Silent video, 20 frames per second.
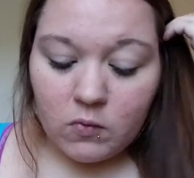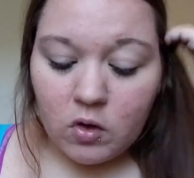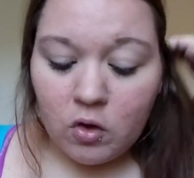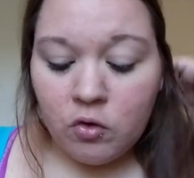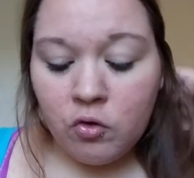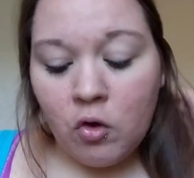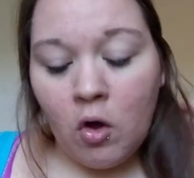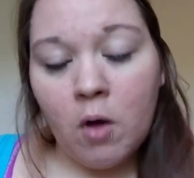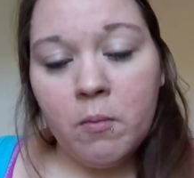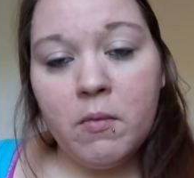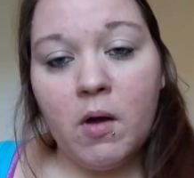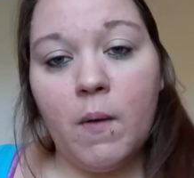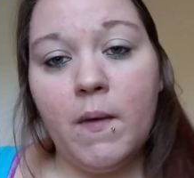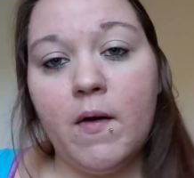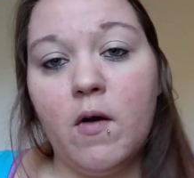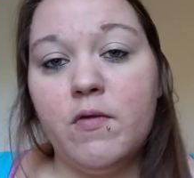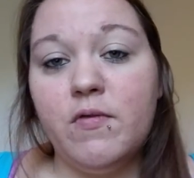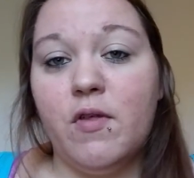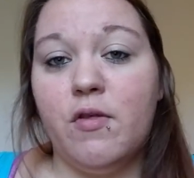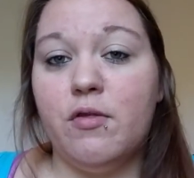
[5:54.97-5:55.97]
So I'm
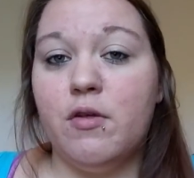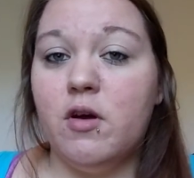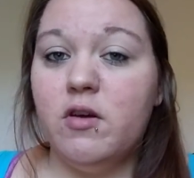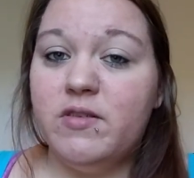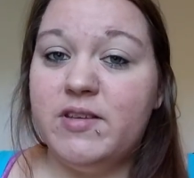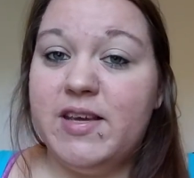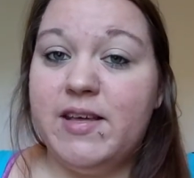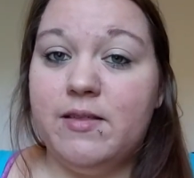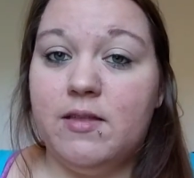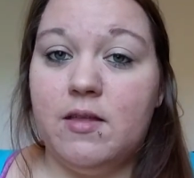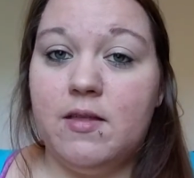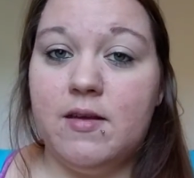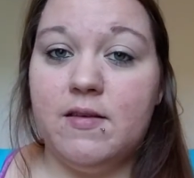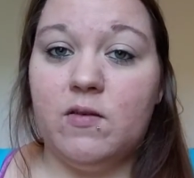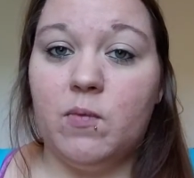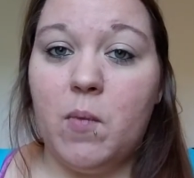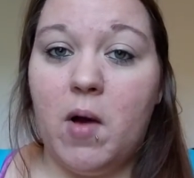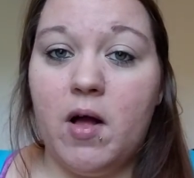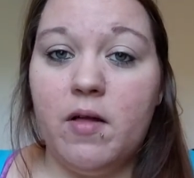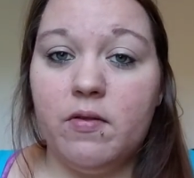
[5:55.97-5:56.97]
going on the 13th of
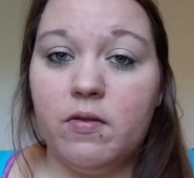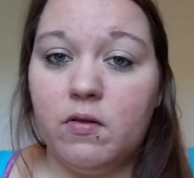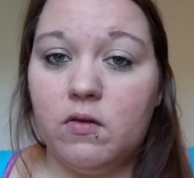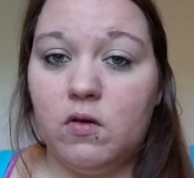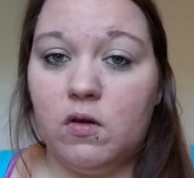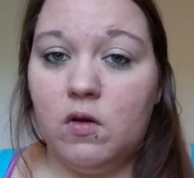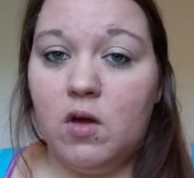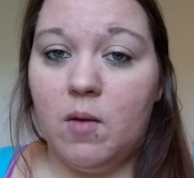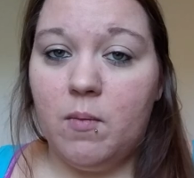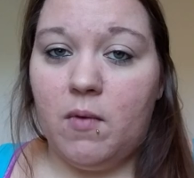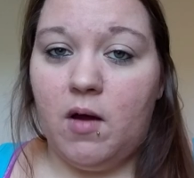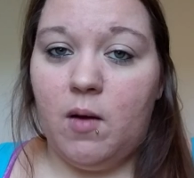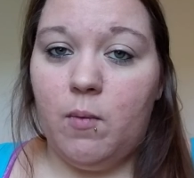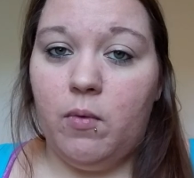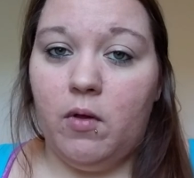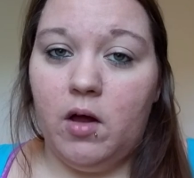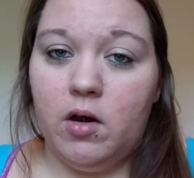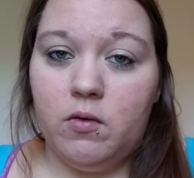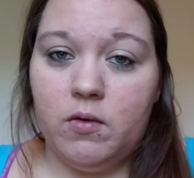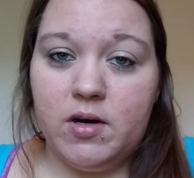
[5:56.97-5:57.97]
this month to get my
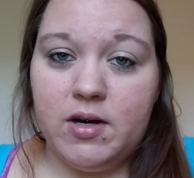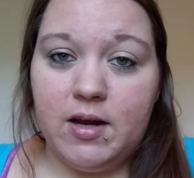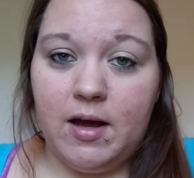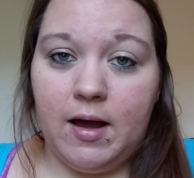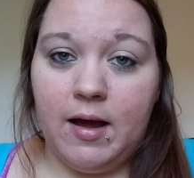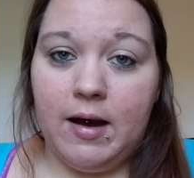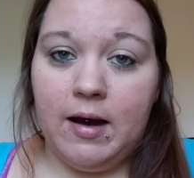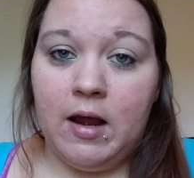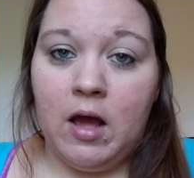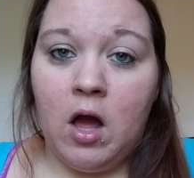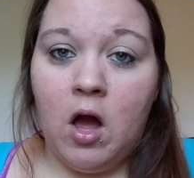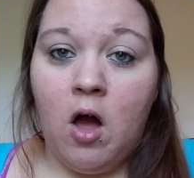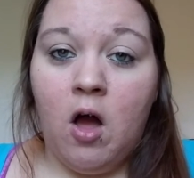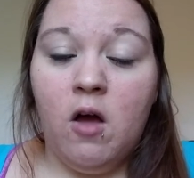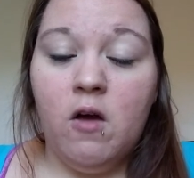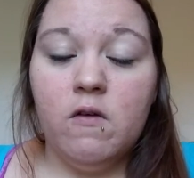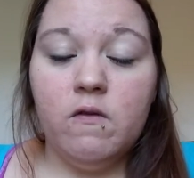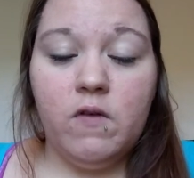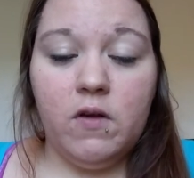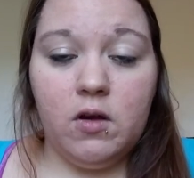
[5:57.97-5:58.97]
blood redone.
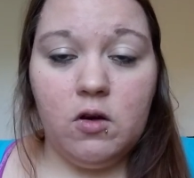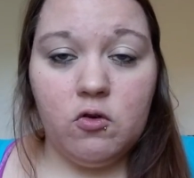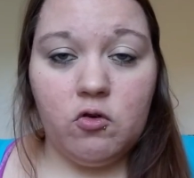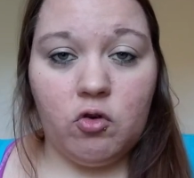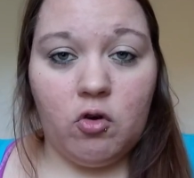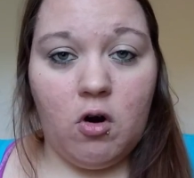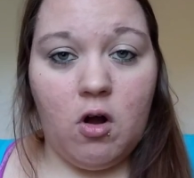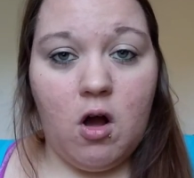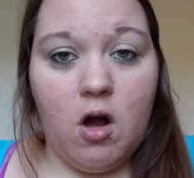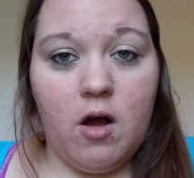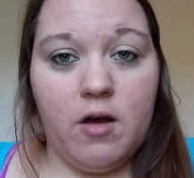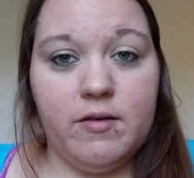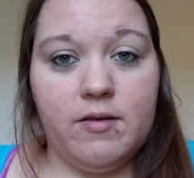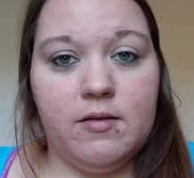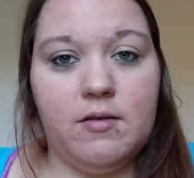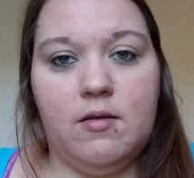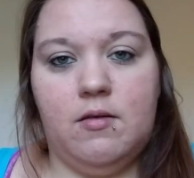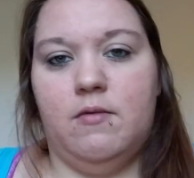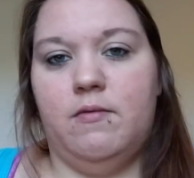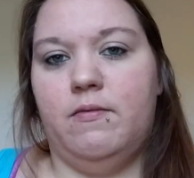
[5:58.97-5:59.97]
Fingers
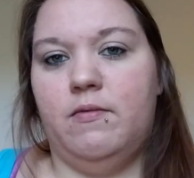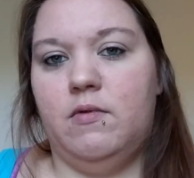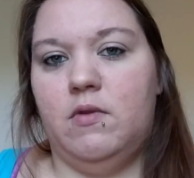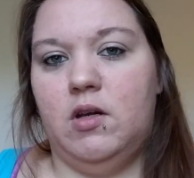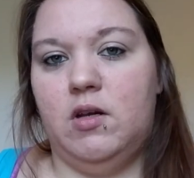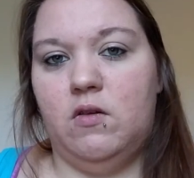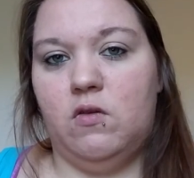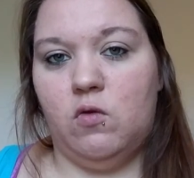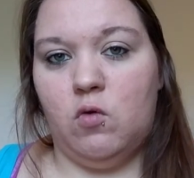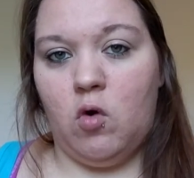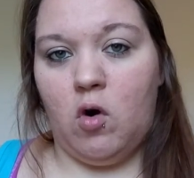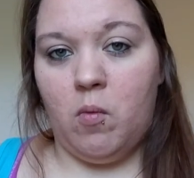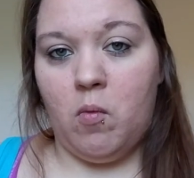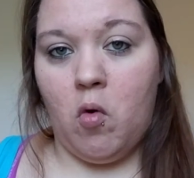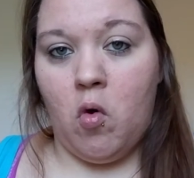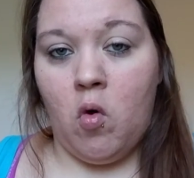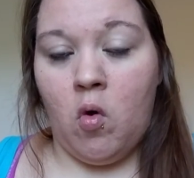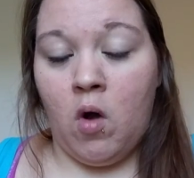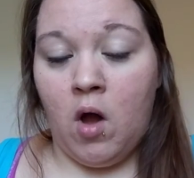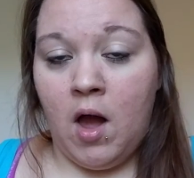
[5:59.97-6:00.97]
crossed that it's
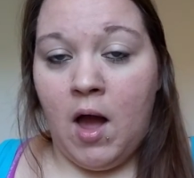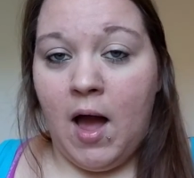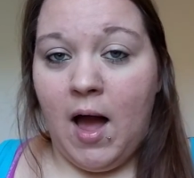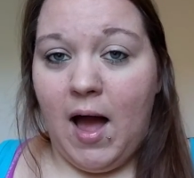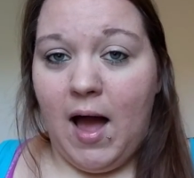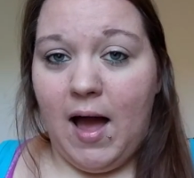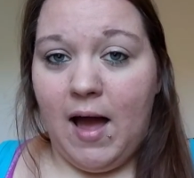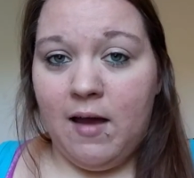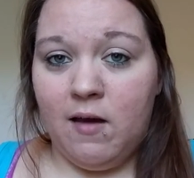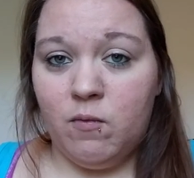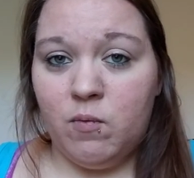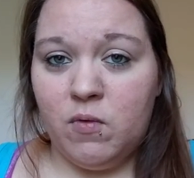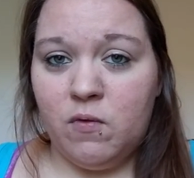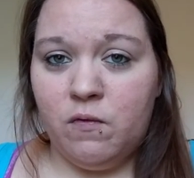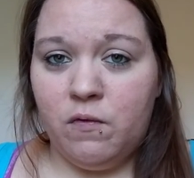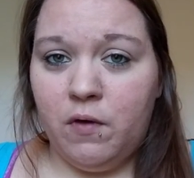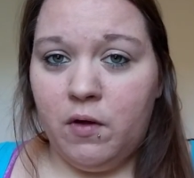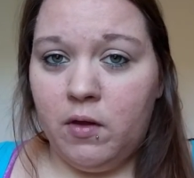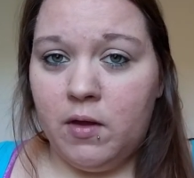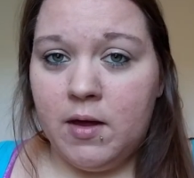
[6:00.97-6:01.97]
normal. I have been
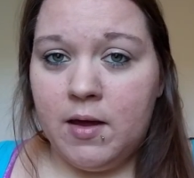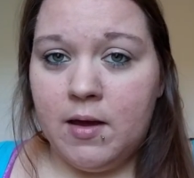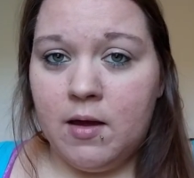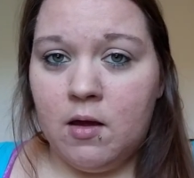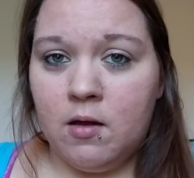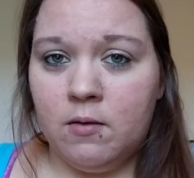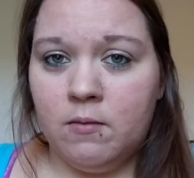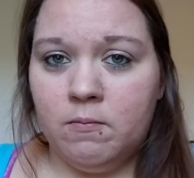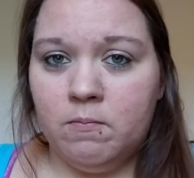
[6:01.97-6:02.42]
feeling